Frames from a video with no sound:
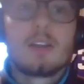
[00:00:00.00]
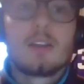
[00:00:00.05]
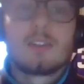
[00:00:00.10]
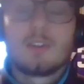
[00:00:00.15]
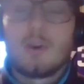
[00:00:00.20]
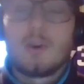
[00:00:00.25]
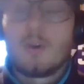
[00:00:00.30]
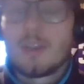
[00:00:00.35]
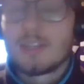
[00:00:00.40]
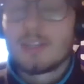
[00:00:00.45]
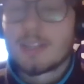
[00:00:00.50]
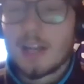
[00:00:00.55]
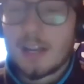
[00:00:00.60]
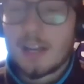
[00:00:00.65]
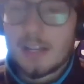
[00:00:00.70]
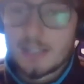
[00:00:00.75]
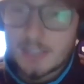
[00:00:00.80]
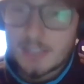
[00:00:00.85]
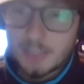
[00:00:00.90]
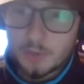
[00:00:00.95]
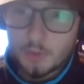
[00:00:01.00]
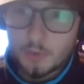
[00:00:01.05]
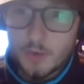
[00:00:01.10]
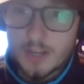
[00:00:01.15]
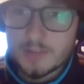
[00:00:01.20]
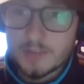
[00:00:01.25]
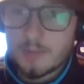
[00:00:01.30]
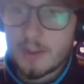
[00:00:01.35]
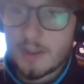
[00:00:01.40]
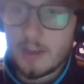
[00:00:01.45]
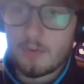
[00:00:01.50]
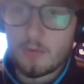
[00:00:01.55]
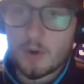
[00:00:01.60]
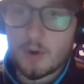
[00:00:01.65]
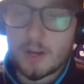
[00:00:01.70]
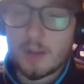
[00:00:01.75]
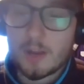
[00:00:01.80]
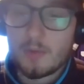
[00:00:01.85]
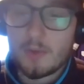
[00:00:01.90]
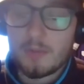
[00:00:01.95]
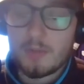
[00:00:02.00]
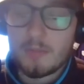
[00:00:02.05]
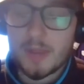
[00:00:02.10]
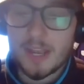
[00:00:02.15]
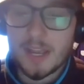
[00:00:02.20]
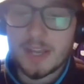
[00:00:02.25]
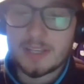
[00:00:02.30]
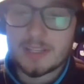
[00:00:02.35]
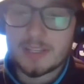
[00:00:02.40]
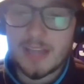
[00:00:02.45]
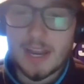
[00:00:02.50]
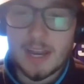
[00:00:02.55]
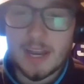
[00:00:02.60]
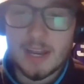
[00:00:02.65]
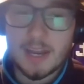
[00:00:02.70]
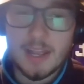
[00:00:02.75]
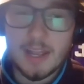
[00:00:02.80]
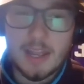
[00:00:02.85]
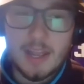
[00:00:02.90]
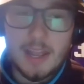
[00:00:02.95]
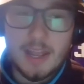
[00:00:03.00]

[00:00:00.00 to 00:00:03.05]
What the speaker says: So he's got the resume of working with bigs and